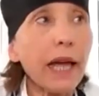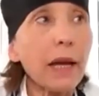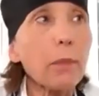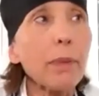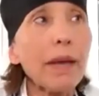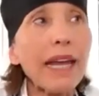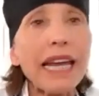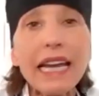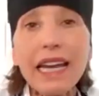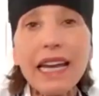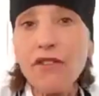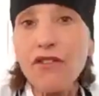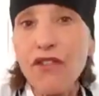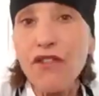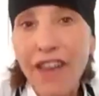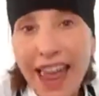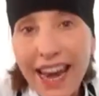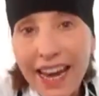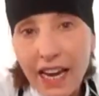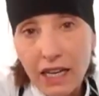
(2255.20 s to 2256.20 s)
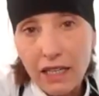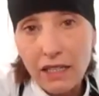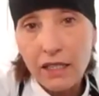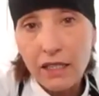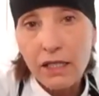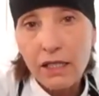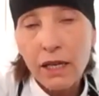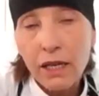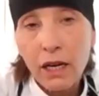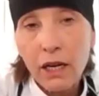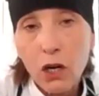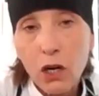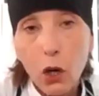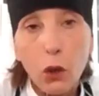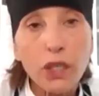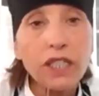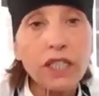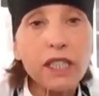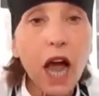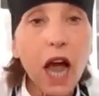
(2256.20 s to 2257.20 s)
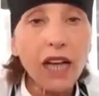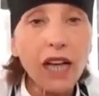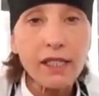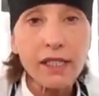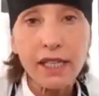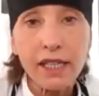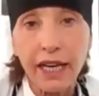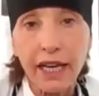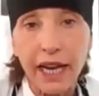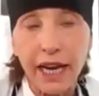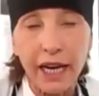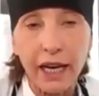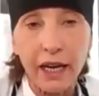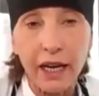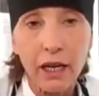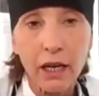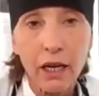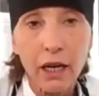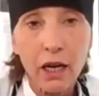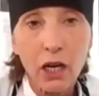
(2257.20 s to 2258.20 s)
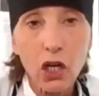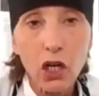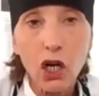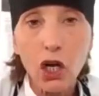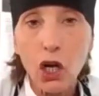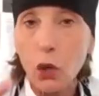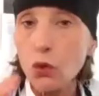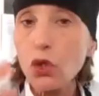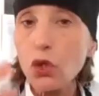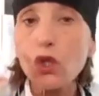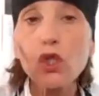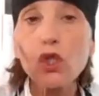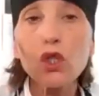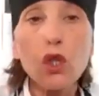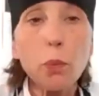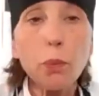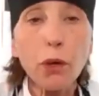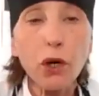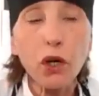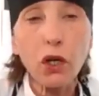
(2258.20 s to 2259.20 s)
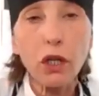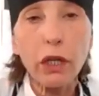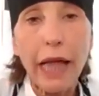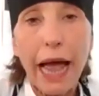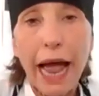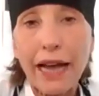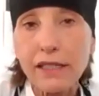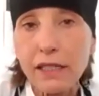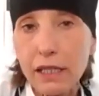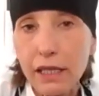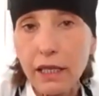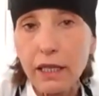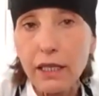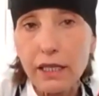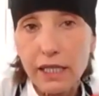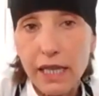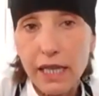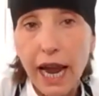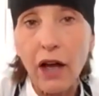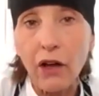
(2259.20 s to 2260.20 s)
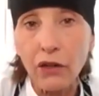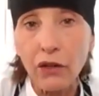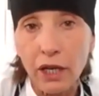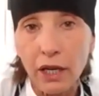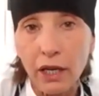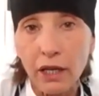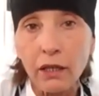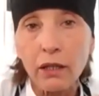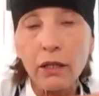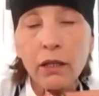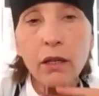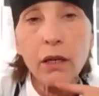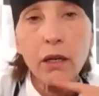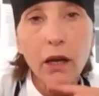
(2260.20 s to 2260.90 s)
being in Venice or Tuscany, you know, super classic Italian